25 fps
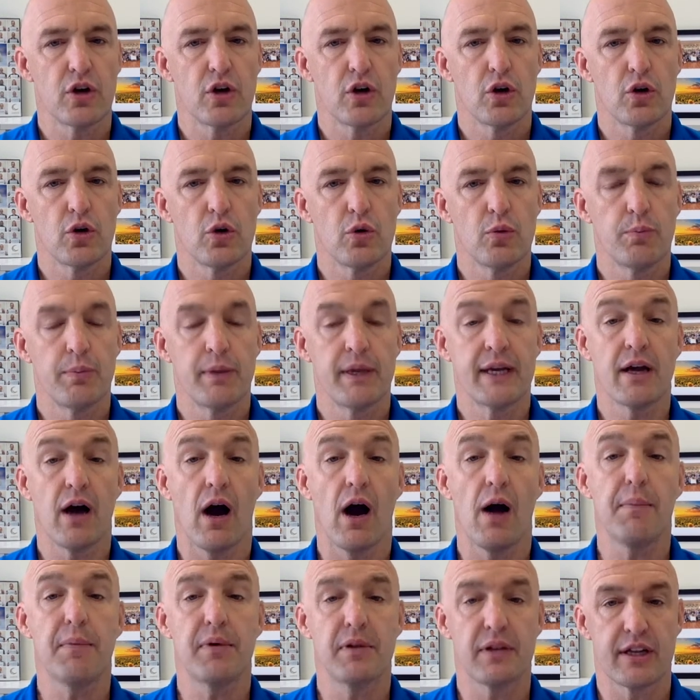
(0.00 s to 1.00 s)
who
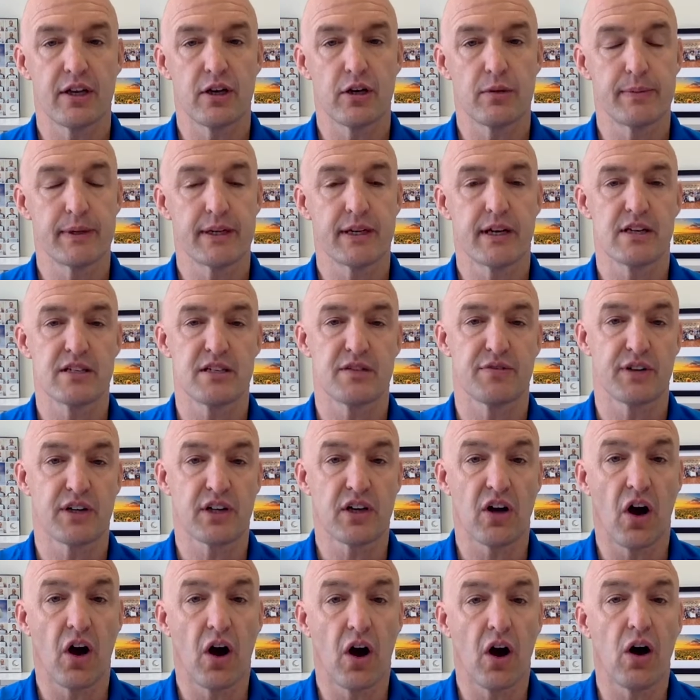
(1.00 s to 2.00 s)
become a leader because of a
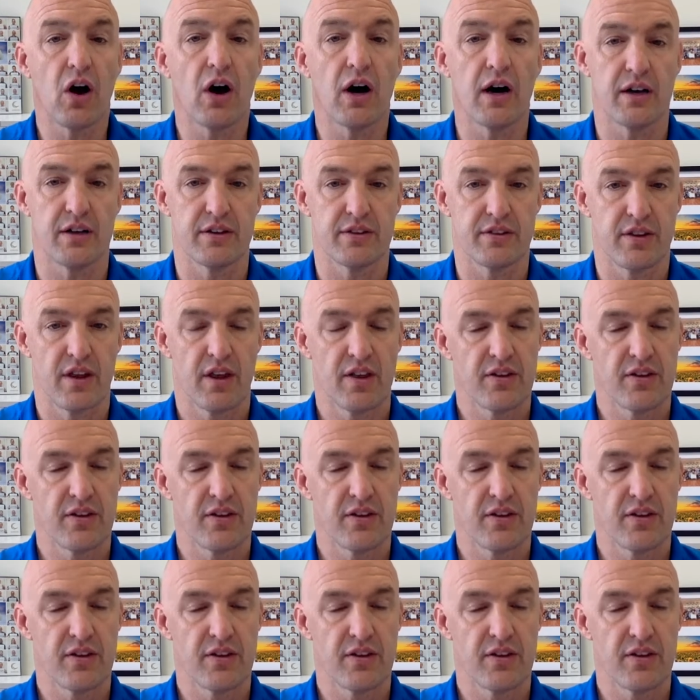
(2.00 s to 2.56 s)
cause.